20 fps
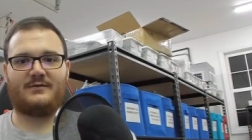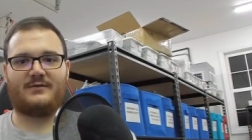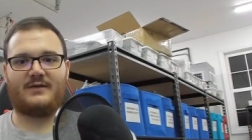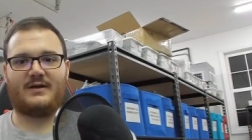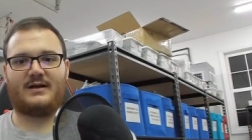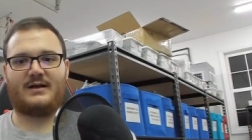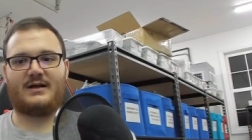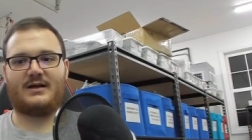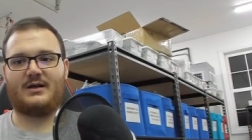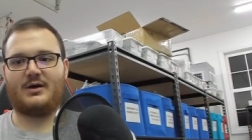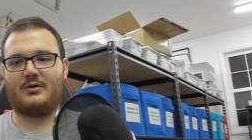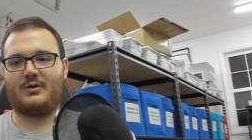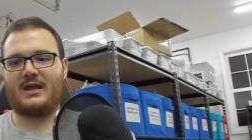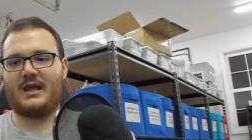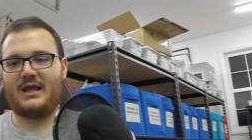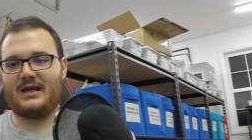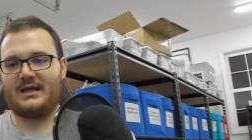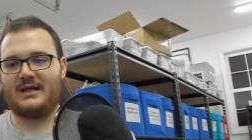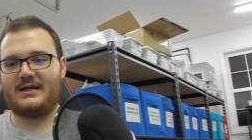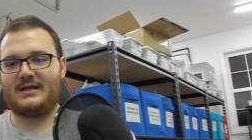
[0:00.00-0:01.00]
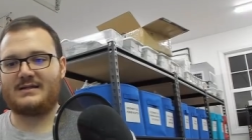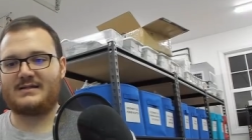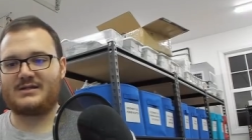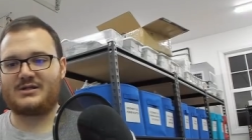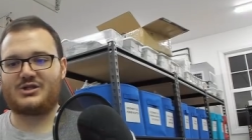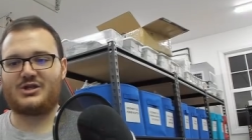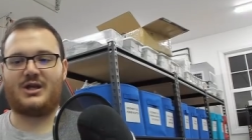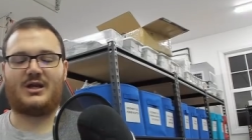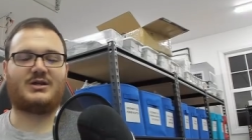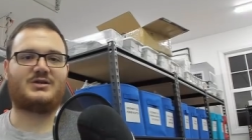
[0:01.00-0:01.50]
And I know he needs a
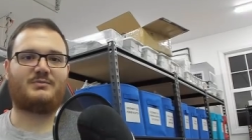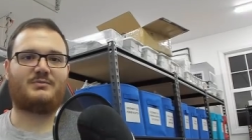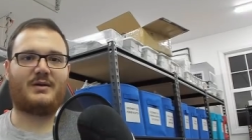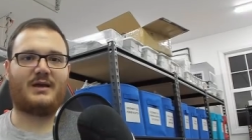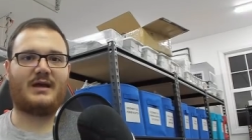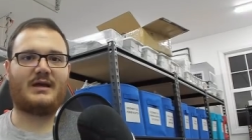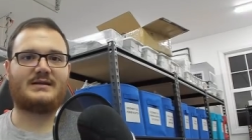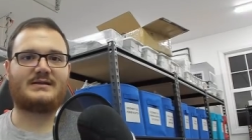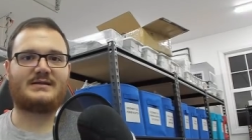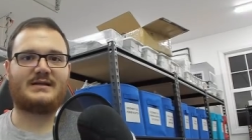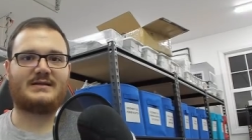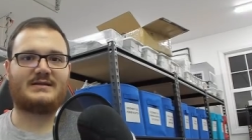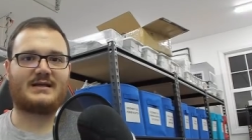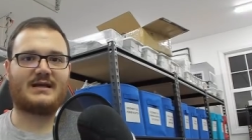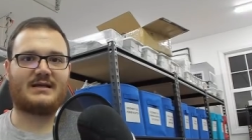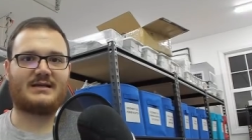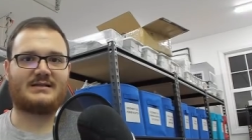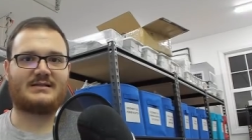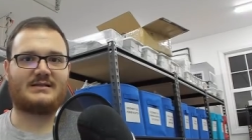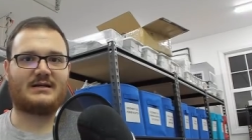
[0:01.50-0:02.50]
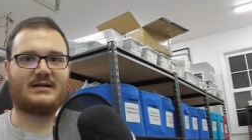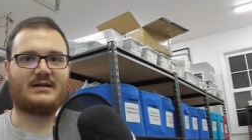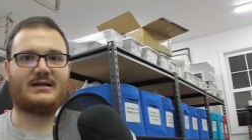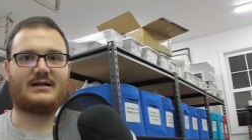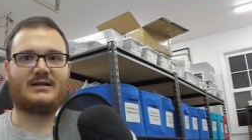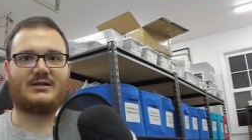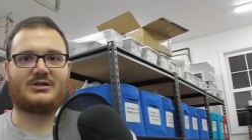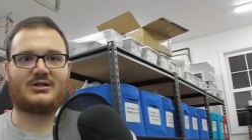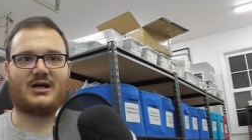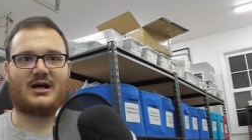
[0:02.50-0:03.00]
change of pace. He's kind of stuck in a
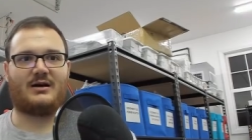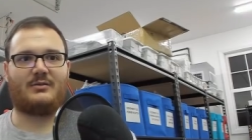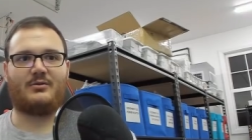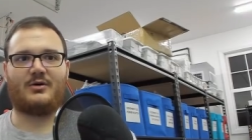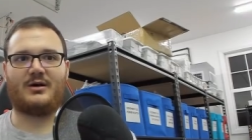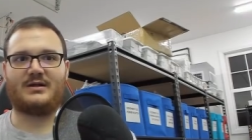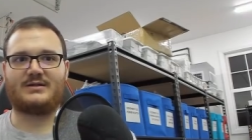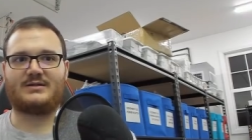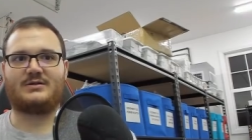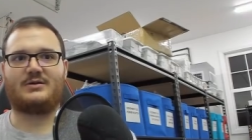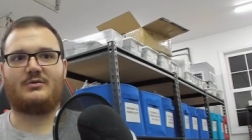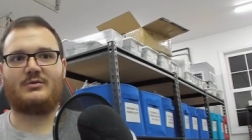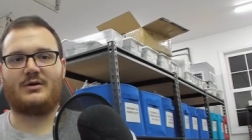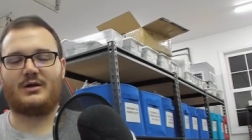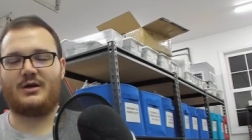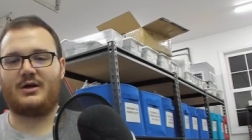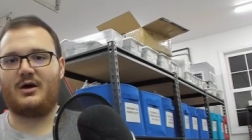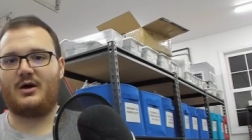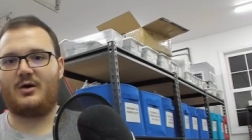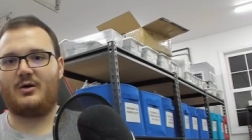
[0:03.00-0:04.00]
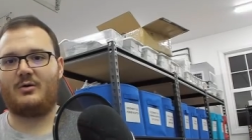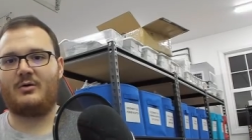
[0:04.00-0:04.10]
job where he has nowhere to go.